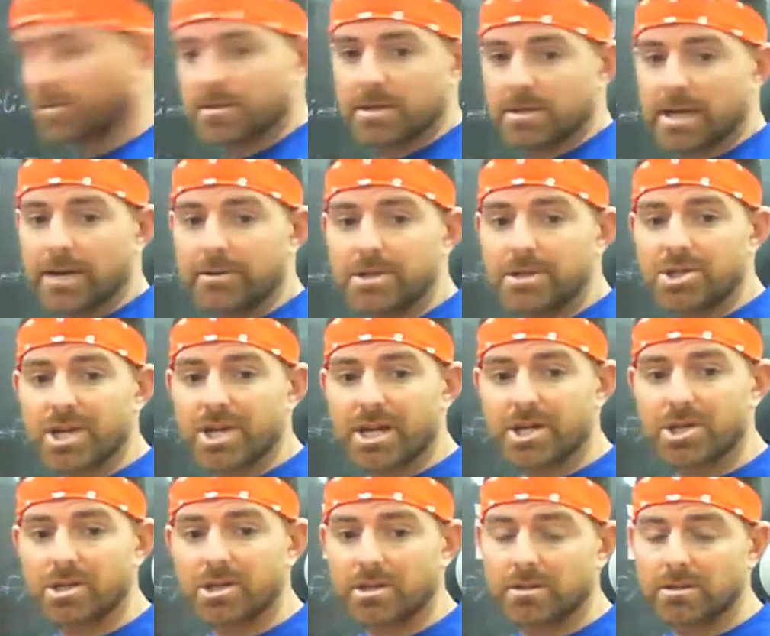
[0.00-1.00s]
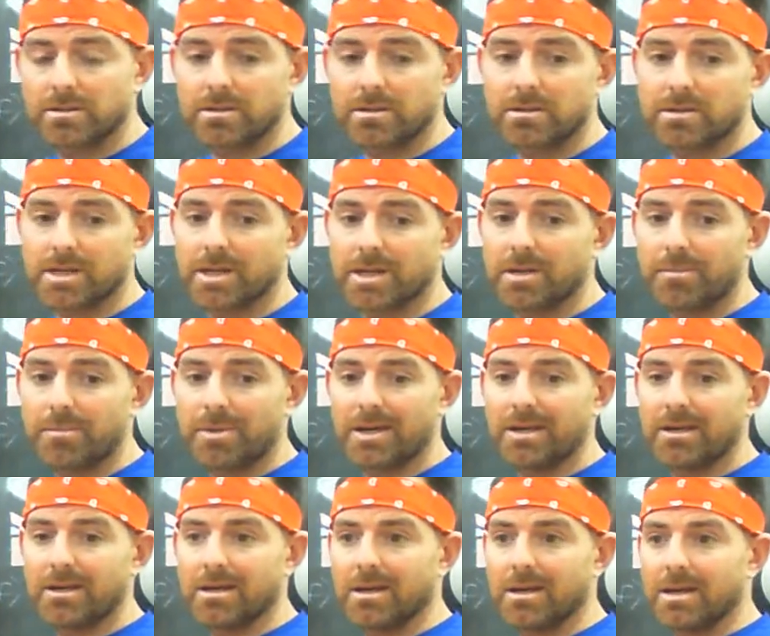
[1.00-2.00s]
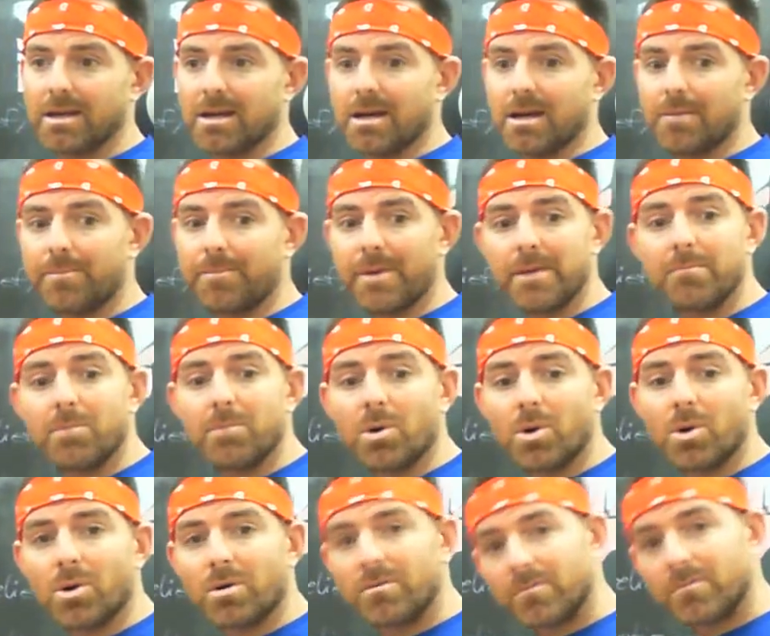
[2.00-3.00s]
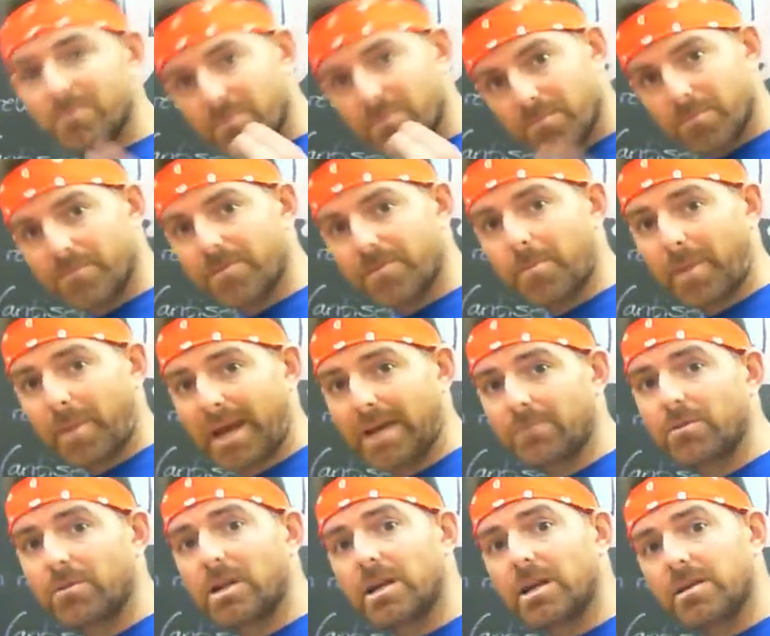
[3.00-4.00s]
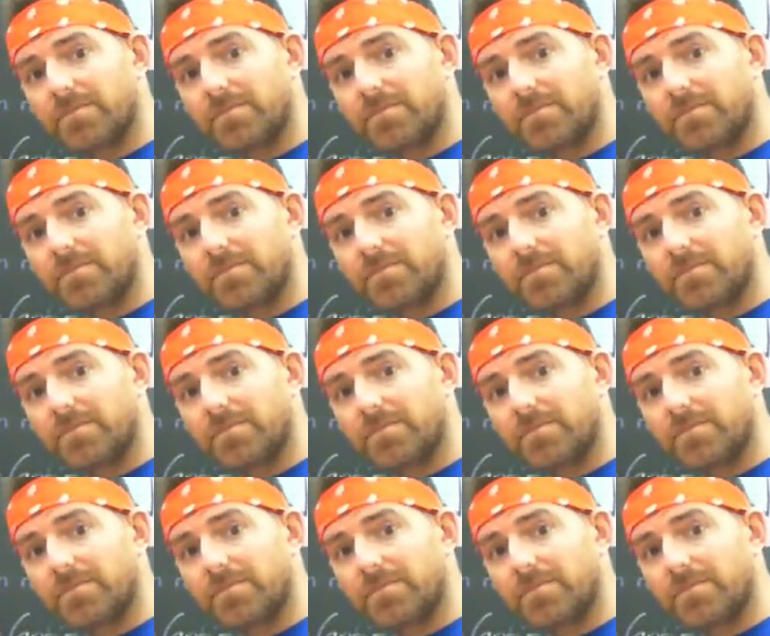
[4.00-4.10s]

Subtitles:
Now injections is going to be a bit more for pain relief,